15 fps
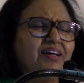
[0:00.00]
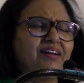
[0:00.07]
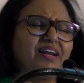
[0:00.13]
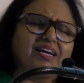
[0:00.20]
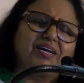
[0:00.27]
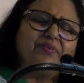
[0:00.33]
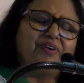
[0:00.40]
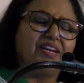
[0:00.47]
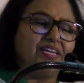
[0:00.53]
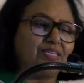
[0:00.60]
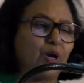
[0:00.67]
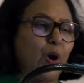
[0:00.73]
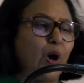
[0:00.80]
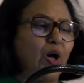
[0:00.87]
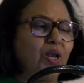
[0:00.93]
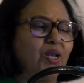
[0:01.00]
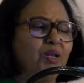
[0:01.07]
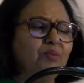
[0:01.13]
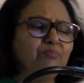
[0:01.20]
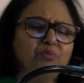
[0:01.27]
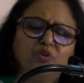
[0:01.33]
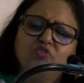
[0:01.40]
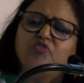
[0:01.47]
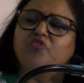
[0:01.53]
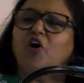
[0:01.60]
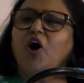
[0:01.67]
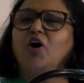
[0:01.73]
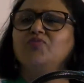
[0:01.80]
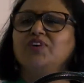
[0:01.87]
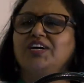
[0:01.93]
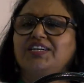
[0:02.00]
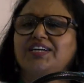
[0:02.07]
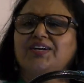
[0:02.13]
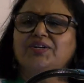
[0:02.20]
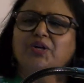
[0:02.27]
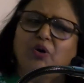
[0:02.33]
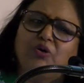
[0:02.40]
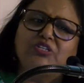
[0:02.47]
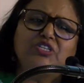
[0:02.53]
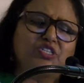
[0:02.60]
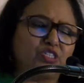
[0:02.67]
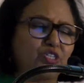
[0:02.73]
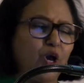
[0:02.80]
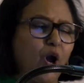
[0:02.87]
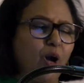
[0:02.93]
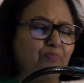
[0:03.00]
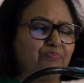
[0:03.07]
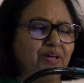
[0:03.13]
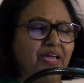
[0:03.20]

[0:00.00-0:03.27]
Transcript: Recover it all. Move forward. Don't stop.